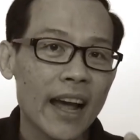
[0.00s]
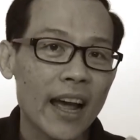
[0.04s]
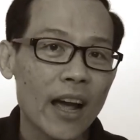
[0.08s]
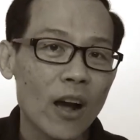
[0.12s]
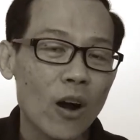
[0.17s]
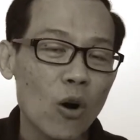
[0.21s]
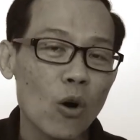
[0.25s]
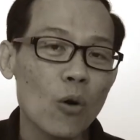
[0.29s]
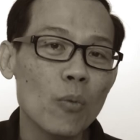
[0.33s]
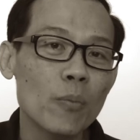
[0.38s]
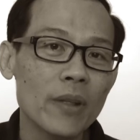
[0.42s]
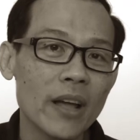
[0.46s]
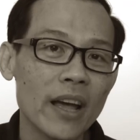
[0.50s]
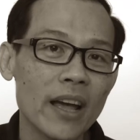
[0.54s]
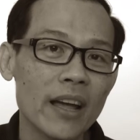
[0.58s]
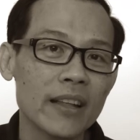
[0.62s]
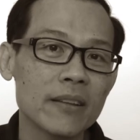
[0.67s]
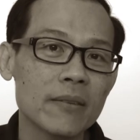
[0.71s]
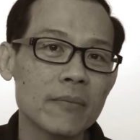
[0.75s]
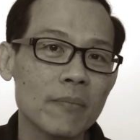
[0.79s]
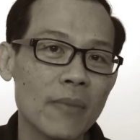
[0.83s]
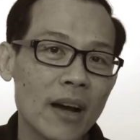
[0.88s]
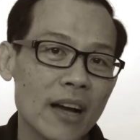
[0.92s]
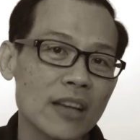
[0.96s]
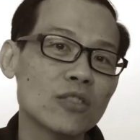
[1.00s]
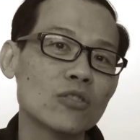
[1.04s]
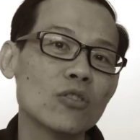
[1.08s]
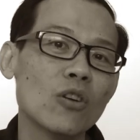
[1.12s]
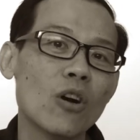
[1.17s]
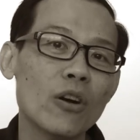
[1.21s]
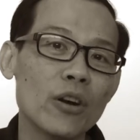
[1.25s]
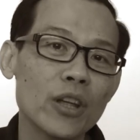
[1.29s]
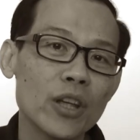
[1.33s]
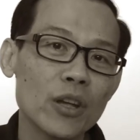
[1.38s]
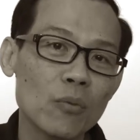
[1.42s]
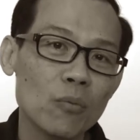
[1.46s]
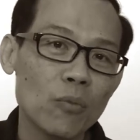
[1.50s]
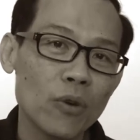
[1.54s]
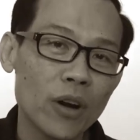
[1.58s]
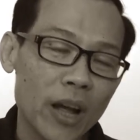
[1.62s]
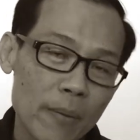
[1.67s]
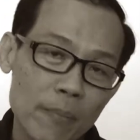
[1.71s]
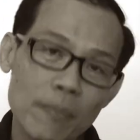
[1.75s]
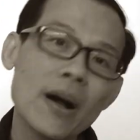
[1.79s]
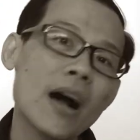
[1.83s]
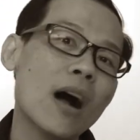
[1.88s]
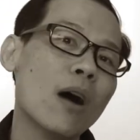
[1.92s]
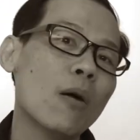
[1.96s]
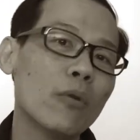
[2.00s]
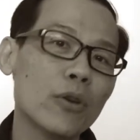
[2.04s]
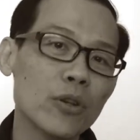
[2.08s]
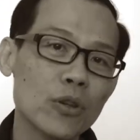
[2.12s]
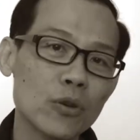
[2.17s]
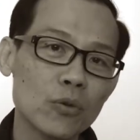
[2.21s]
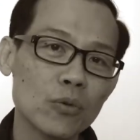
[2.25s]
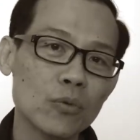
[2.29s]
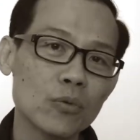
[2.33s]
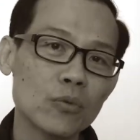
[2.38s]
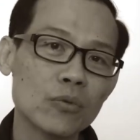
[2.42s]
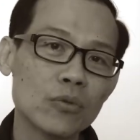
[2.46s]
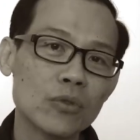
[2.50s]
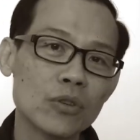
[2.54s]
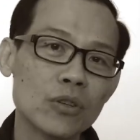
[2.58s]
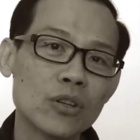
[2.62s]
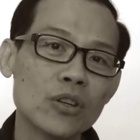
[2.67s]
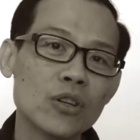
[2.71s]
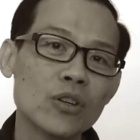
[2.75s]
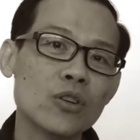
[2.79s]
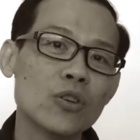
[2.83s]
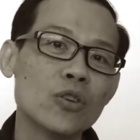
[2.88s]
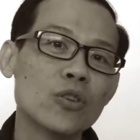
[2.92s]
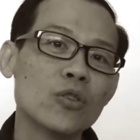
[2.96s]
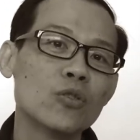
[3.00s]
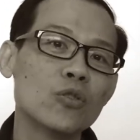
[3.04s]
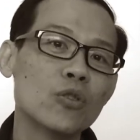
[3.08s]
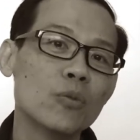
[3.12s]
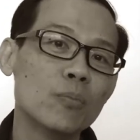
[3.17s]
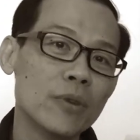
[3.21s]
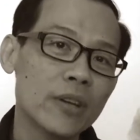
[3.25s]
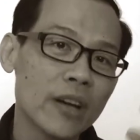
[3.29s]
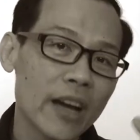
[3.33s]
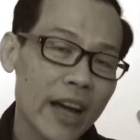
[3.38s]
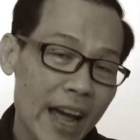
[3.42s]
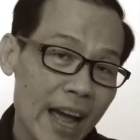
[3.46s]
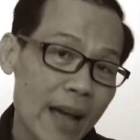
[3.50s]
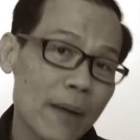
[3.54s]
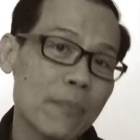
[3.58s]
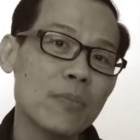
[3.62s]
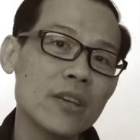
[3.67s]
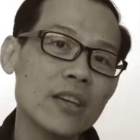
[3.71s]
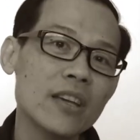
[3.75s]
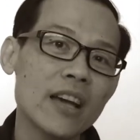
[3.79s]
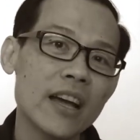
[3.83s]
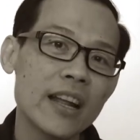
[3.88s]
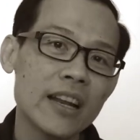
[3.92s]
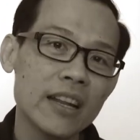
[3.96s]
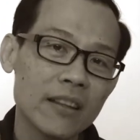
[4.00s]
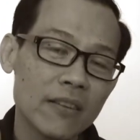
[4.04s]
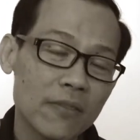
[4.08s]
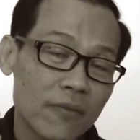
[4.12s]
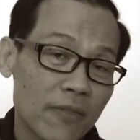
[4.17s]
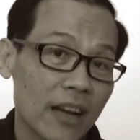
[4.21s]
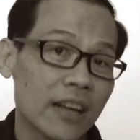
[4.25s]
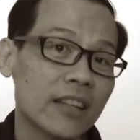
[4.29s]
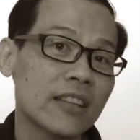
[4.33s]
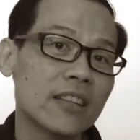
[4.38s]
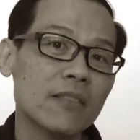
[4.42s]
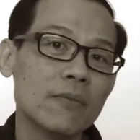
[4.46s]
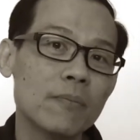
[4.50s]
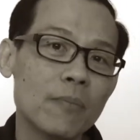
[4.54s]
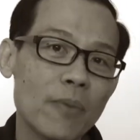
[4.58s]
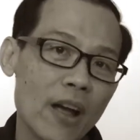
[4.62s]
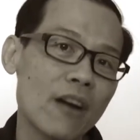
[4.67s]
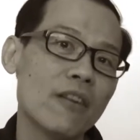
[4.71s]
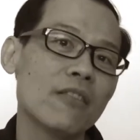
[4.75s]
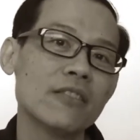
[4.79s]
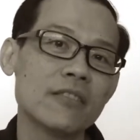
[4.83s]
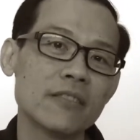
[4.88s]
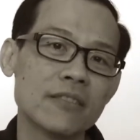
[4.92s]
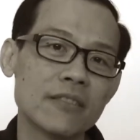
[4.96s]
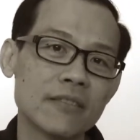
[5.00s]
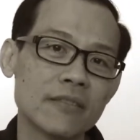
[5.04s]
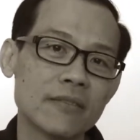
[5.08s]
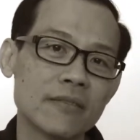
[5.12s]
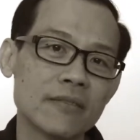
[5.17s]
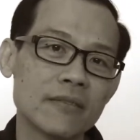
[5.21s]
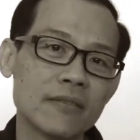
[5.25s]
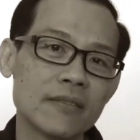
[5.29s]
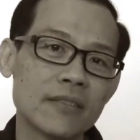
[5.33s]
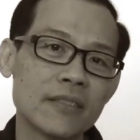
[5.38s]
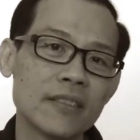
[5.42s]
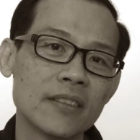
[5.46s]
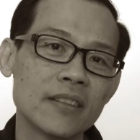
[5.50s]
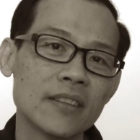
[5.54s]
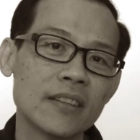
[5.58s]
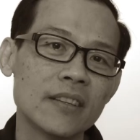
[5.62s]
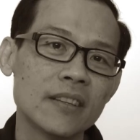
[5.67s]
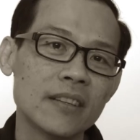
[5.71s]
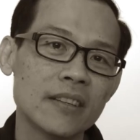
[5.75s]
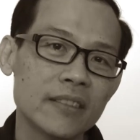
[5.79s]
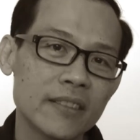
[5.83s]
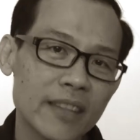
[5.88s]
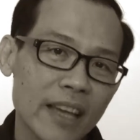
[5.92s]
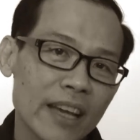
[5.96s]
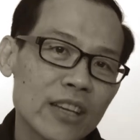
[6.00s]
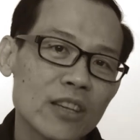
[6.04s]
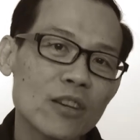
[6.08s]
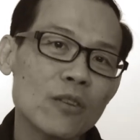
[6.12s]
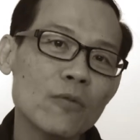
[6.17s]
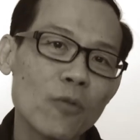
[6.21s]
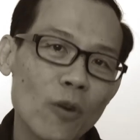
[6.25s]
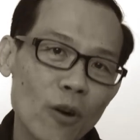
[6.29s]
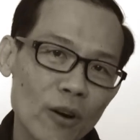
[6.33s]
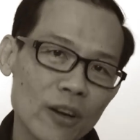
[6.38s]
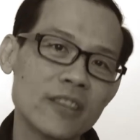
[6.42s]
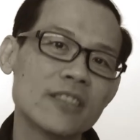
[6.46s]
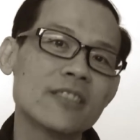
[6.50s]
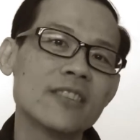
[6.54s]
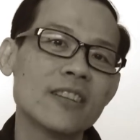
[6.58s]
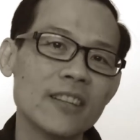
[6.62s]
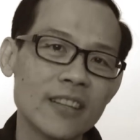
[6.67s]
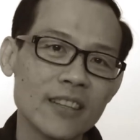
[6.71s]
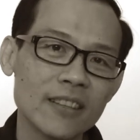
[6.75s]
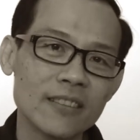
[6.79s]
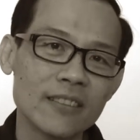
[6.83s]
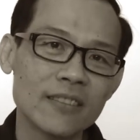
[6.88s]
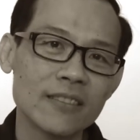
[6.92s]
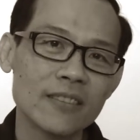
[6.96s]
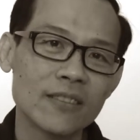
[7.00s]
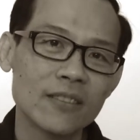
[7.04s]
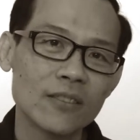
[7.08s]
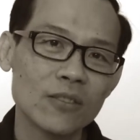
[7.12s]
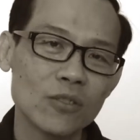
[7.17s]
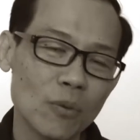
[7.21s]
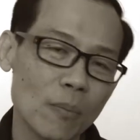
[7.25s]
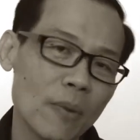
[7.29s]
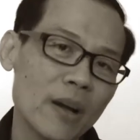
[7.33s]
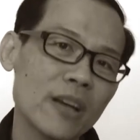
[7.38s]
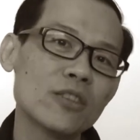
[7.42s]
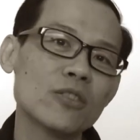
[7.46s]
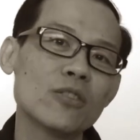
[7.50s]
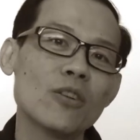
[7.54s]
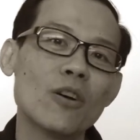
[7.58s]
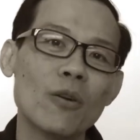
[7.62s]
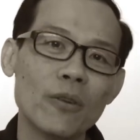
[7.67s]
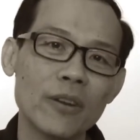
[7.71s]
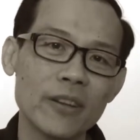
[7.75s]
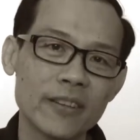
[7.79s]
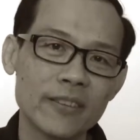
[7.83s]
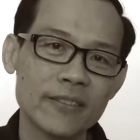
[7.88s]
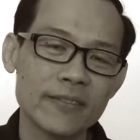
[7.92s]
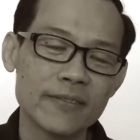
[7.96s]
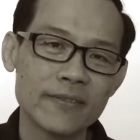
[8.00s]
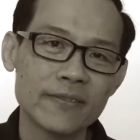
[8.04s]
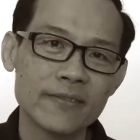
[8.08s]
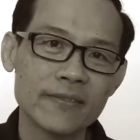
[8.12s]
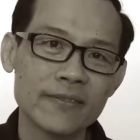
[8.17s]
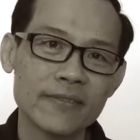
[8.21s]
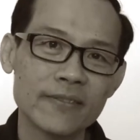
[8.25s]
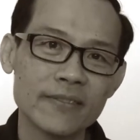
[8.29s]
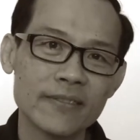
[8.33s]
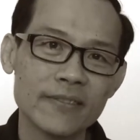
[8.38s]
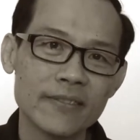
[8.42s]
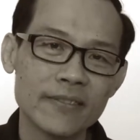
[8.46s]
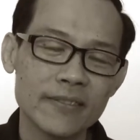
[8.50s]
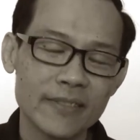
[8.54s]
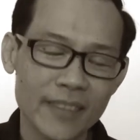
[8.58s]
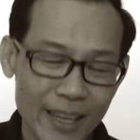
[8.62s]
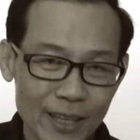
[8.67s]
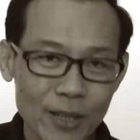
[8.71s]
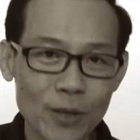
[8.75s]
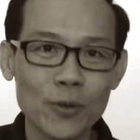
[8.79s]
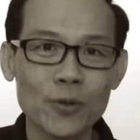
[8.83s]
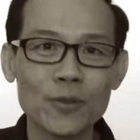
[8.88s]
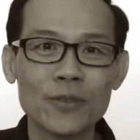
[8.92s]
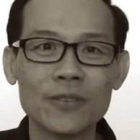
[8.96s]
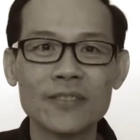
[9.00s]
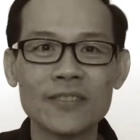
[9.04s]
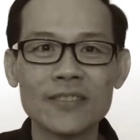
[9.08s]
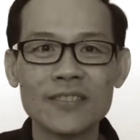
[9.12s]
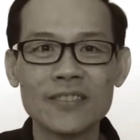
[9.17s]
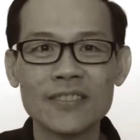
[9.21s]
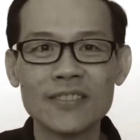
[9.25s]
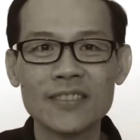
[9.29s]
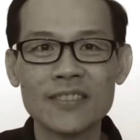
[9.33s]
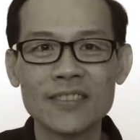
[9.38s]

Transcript: And I hope that my story will empower you to be a happy and effective parents. Thank you for listening to my story. Thank you.